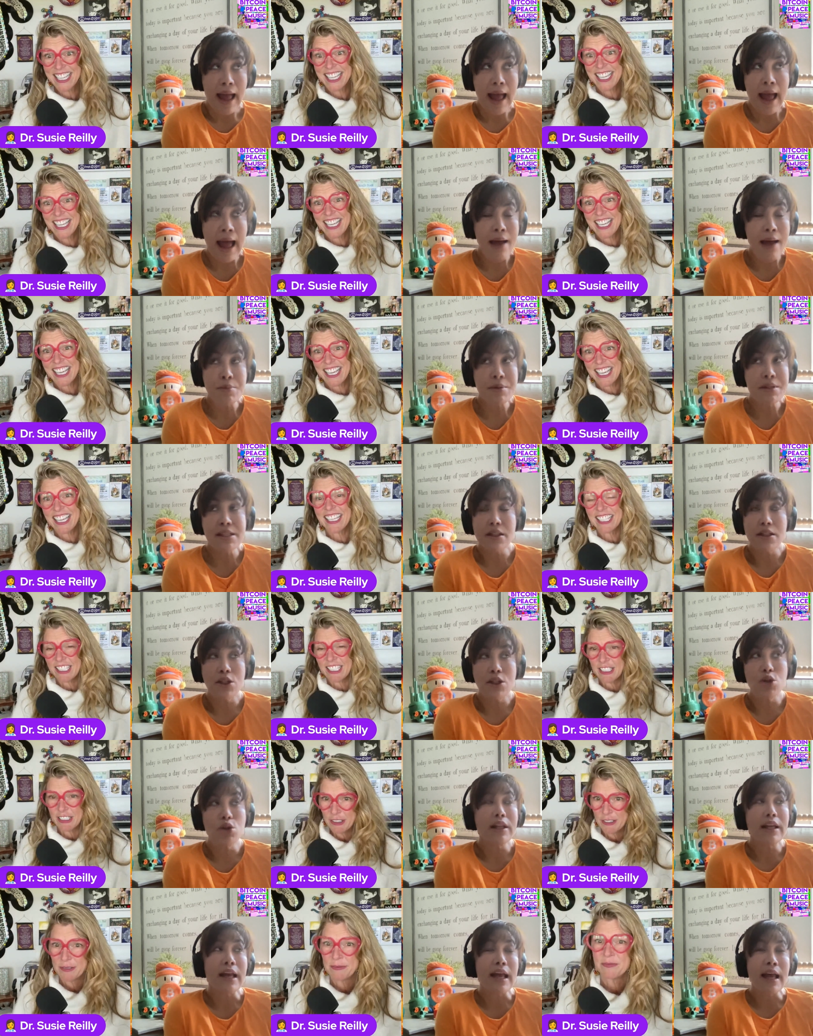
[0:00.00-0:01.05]

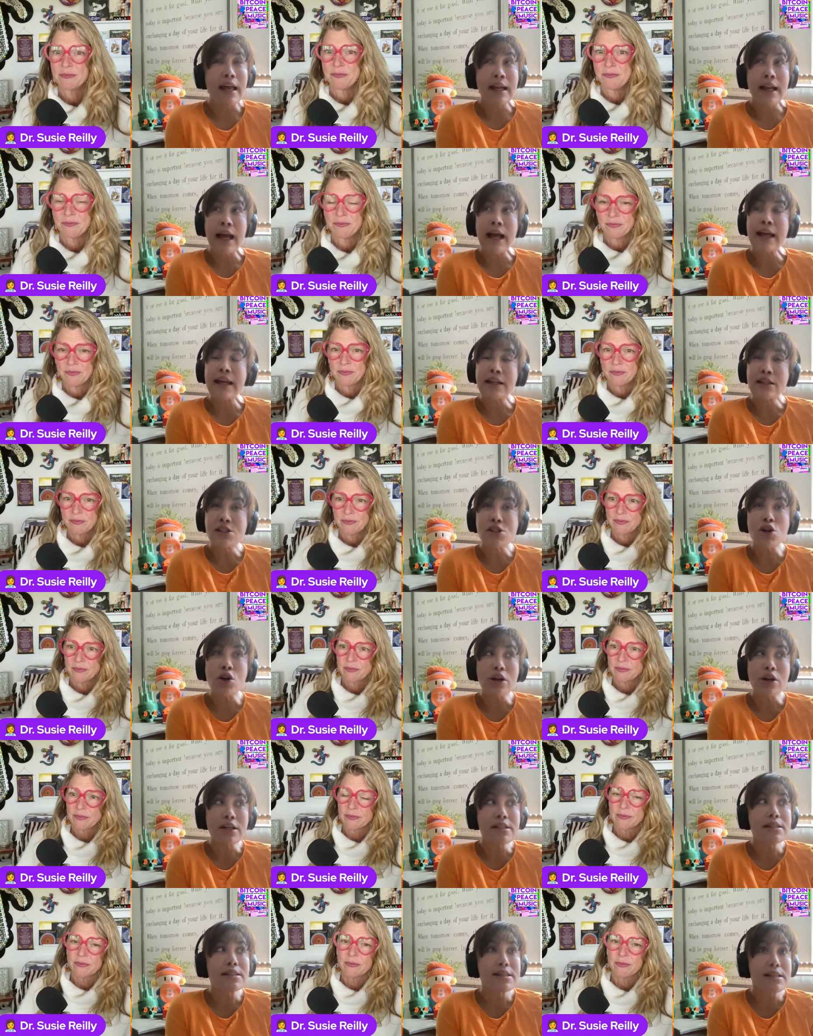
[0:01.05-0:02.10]
Speaker 1: Absolutely. And I had
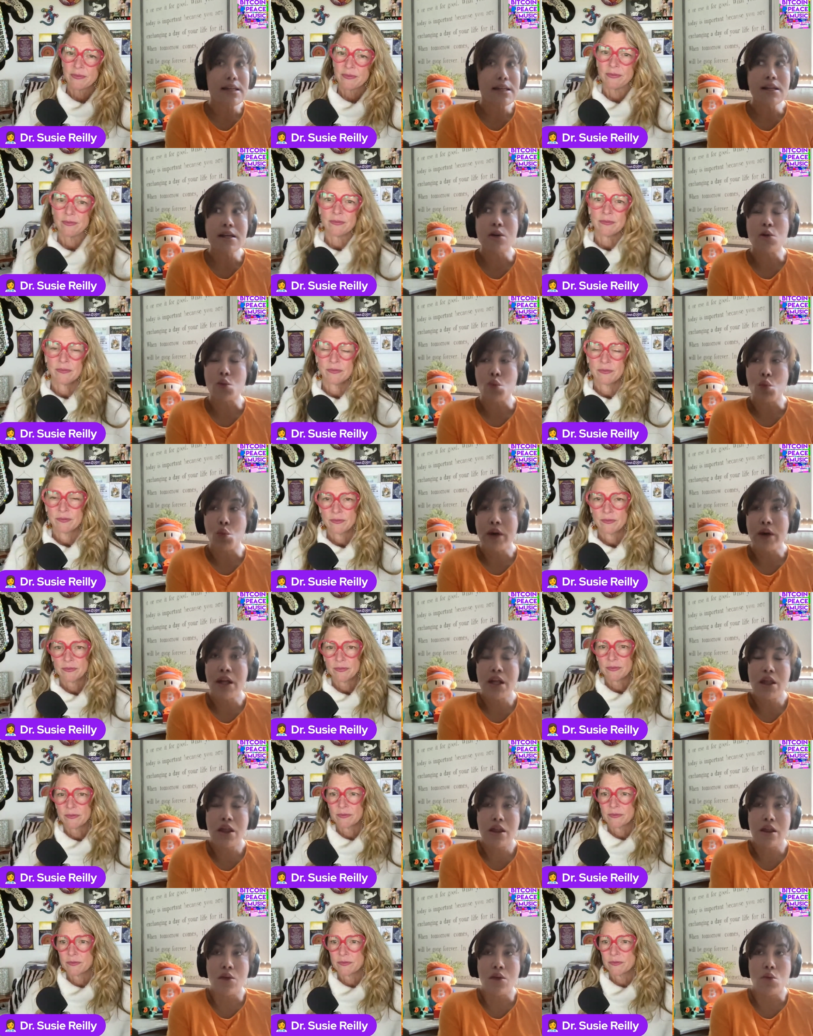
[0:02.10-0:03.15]
started seeing it
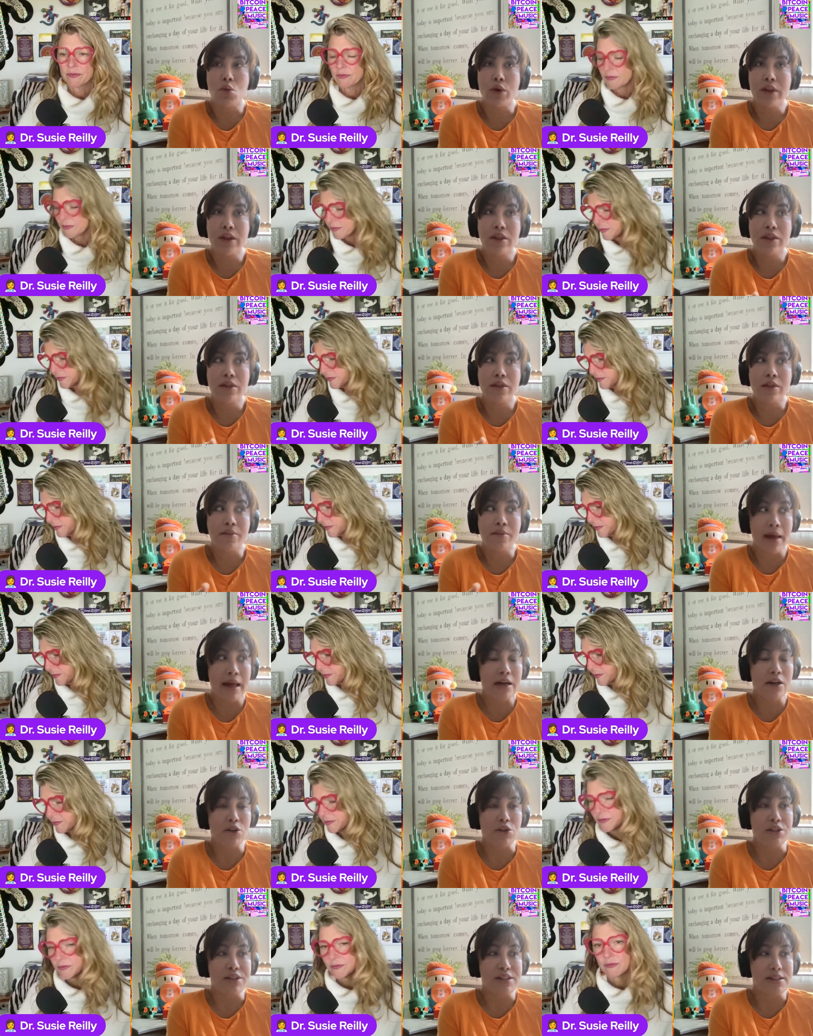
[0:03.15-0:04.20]
with, with the
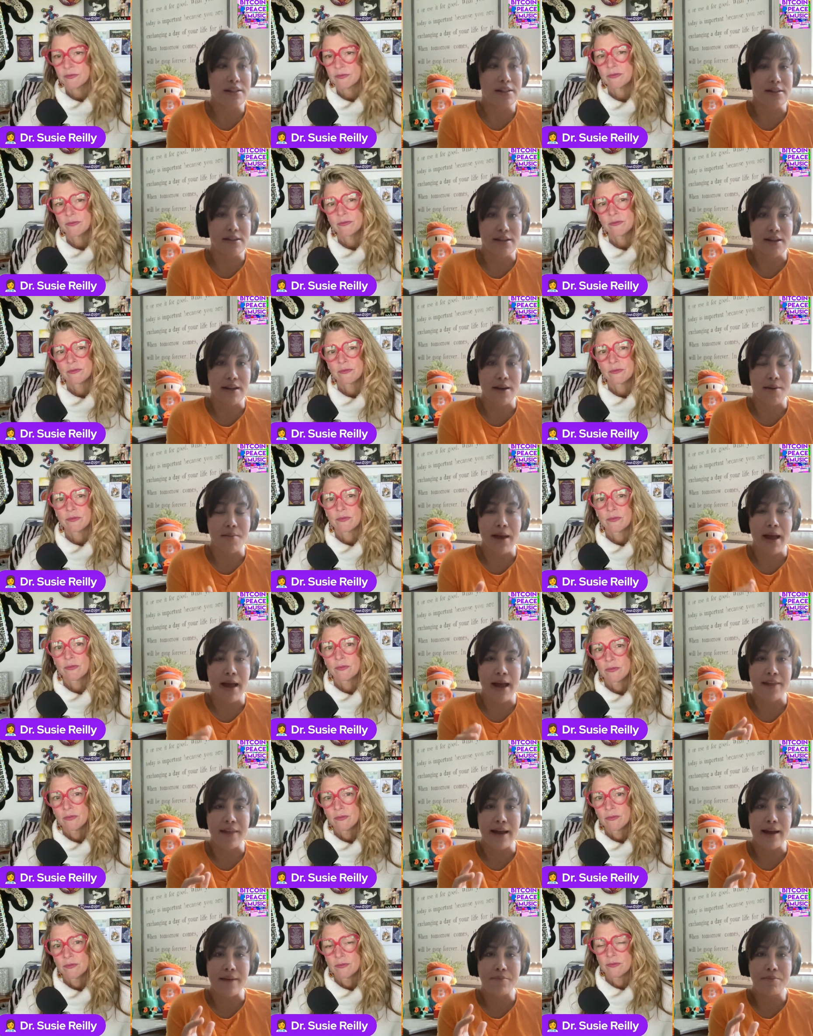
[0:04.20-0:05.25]
medical system,
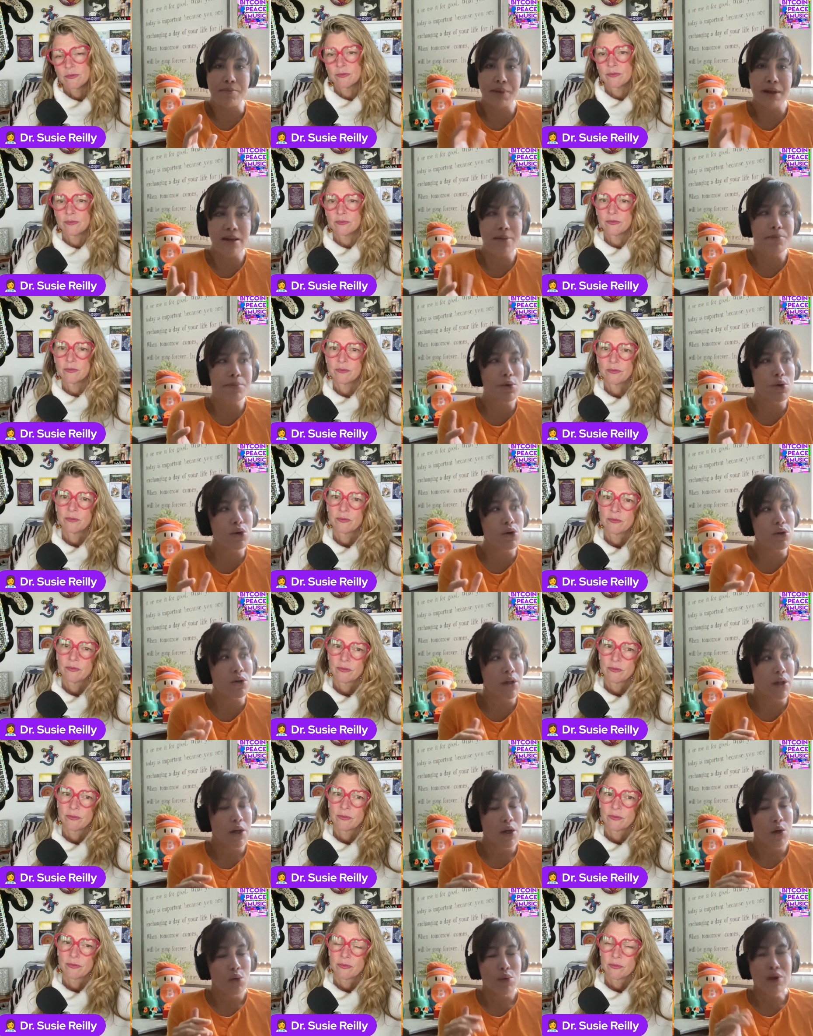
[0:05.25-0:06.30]
and that people
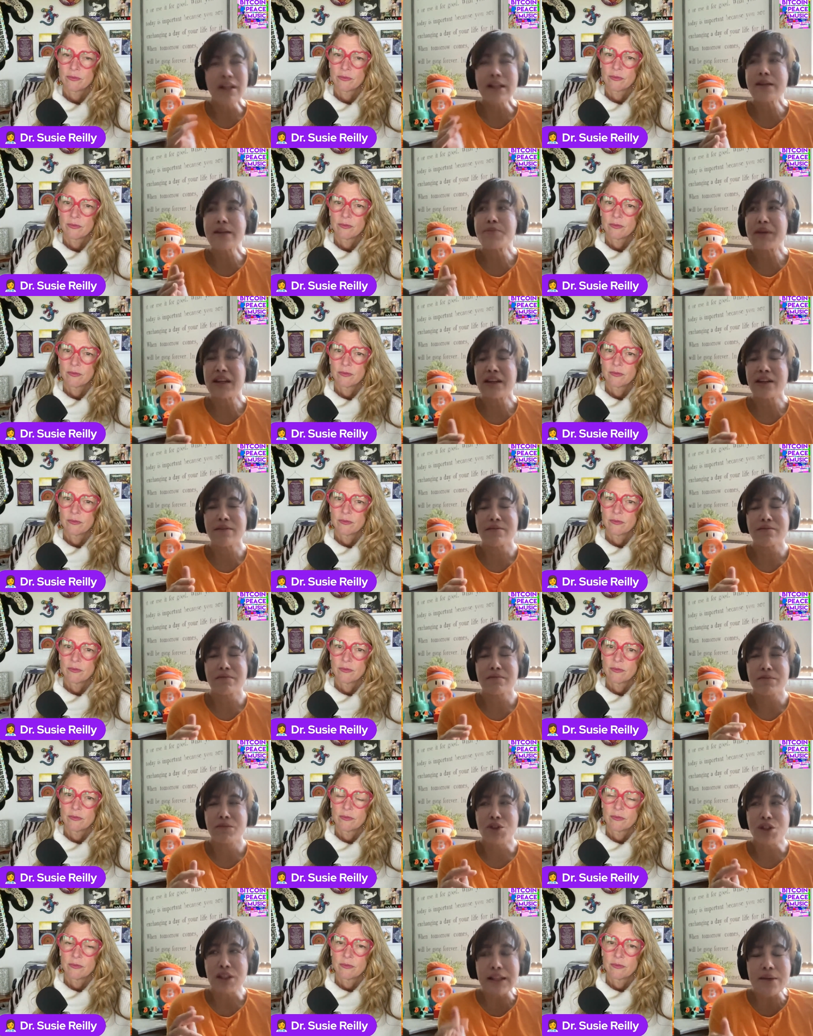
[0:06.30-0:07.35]
really being
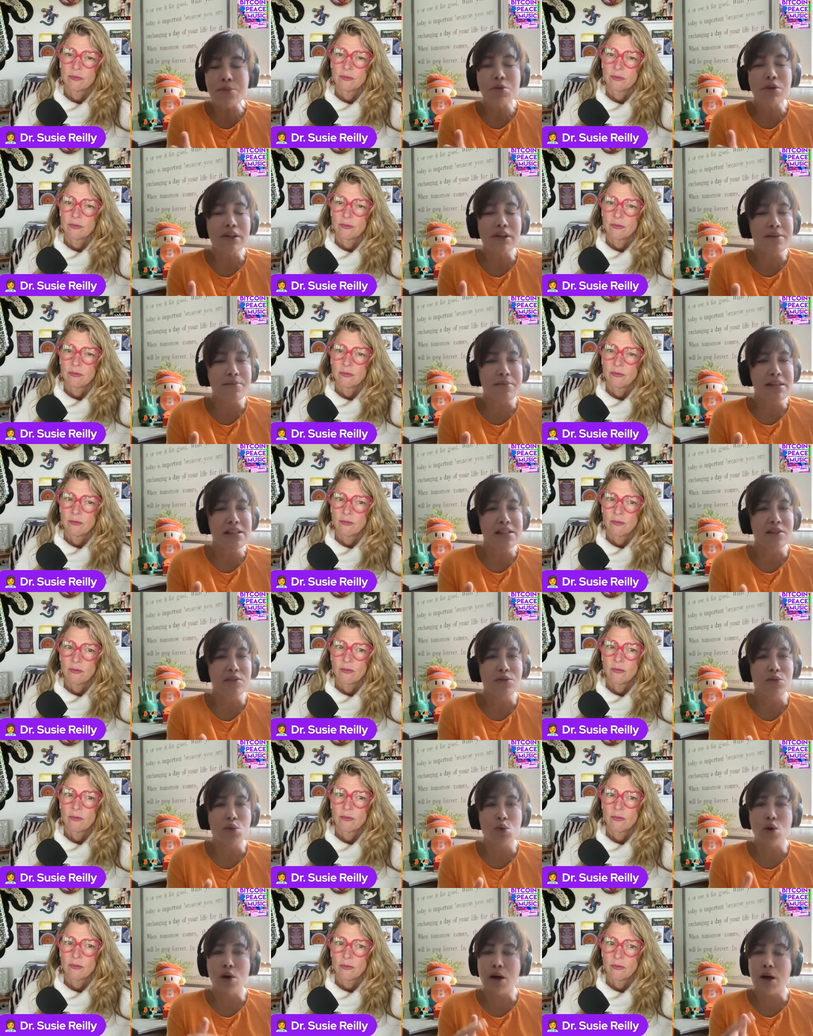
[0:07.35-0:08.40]
deliberately
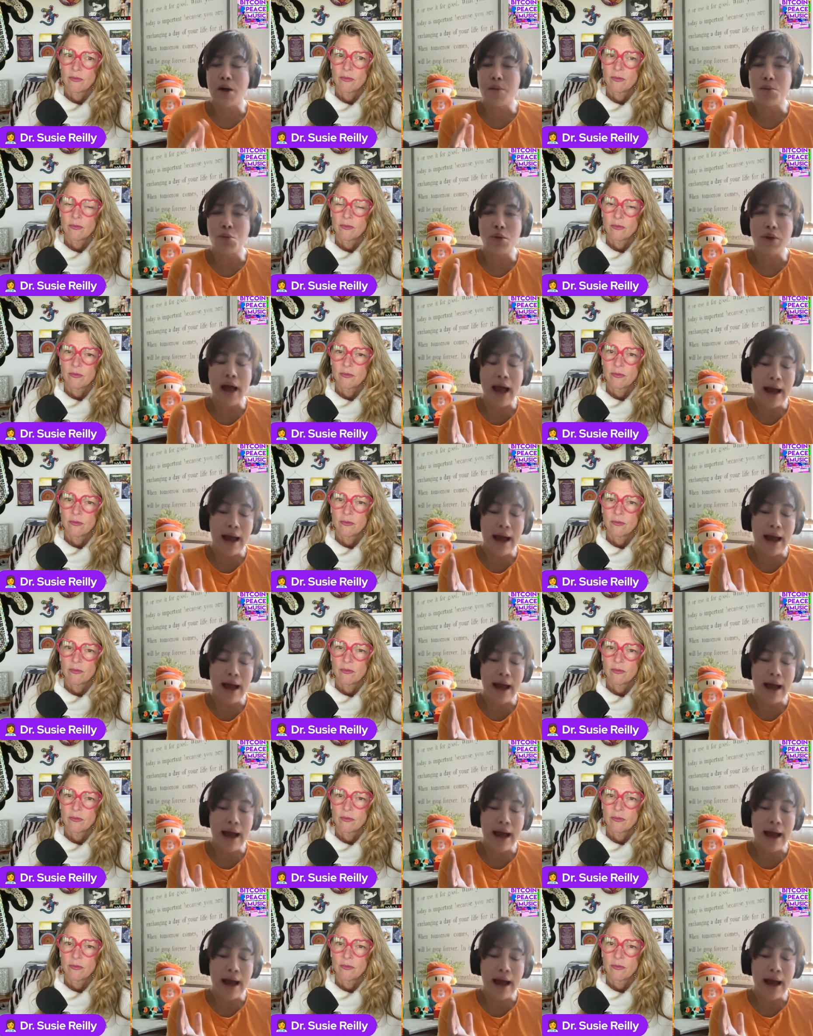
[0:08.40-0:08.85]
misinformed.